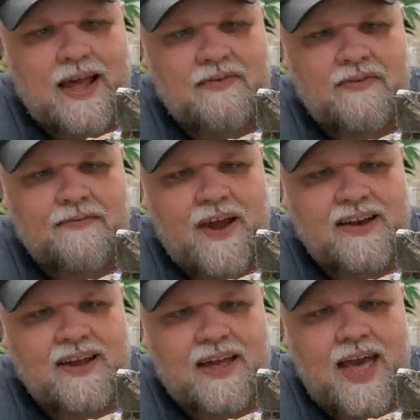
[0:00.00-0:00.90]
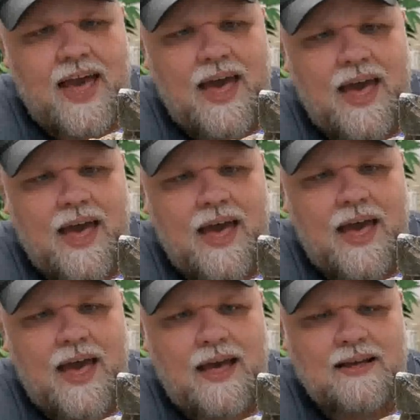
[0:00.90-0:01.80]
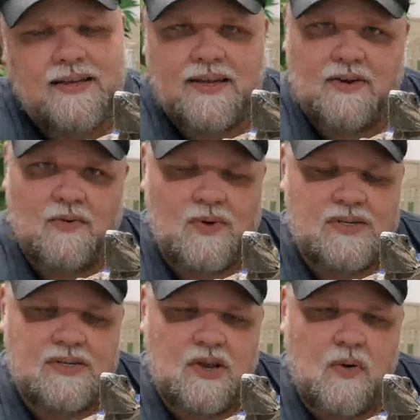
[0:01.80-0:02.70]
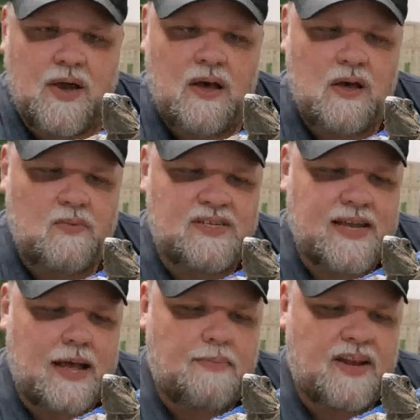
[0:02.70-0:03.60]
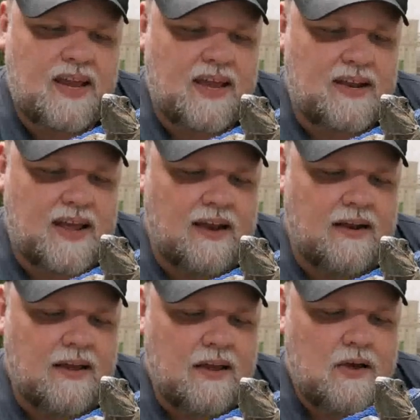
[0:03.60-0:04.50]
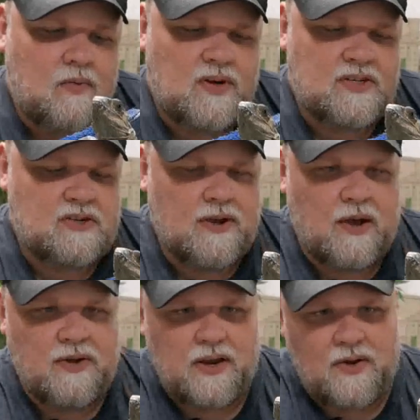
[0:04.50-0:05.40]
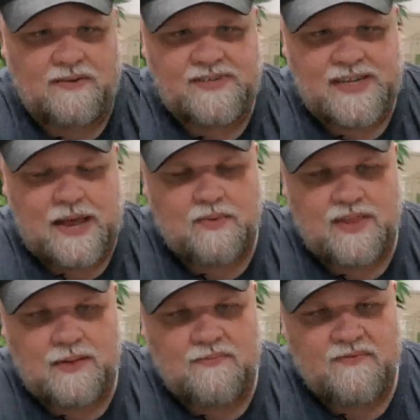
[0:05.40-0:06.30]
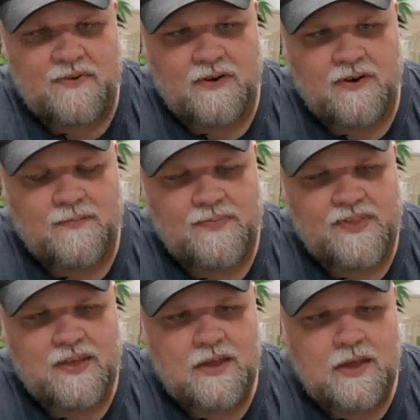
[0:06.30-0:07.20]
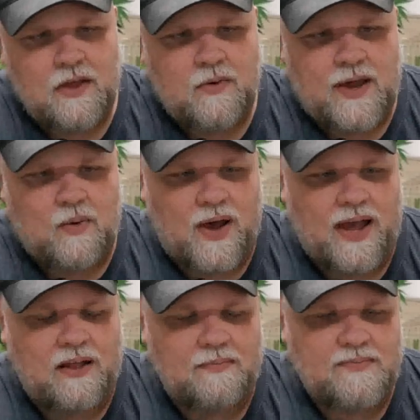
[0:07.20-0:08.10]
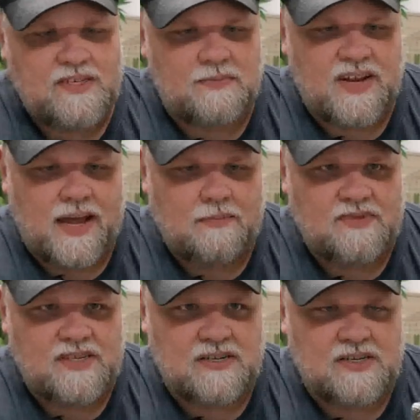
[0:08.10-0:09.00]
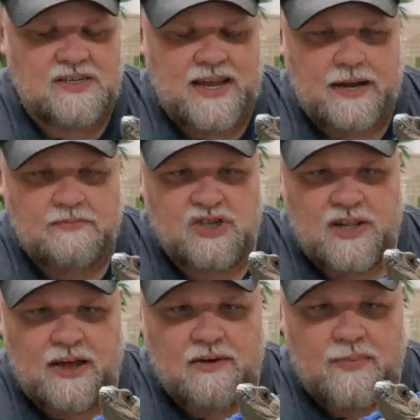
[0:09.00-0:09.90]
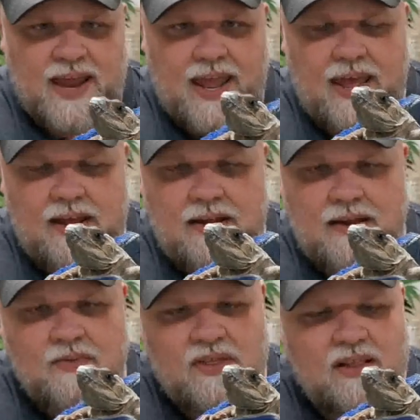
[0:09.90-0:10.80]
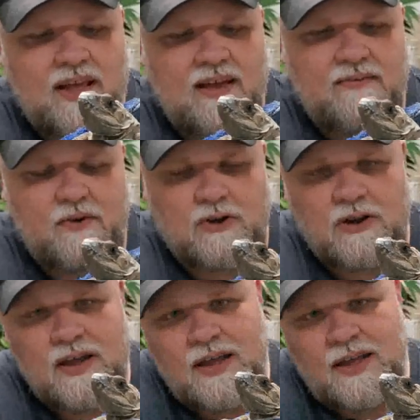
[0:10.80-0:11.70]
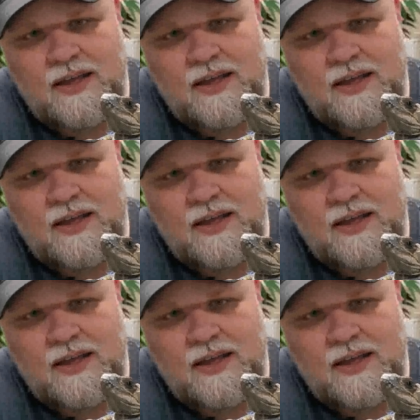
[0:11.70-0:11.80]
kind of a frantic, you know, what's going on? What's happening? And then once they're out, you know, I've sat with him for quite a while sometimes and just had him chill out in my hand with a glove or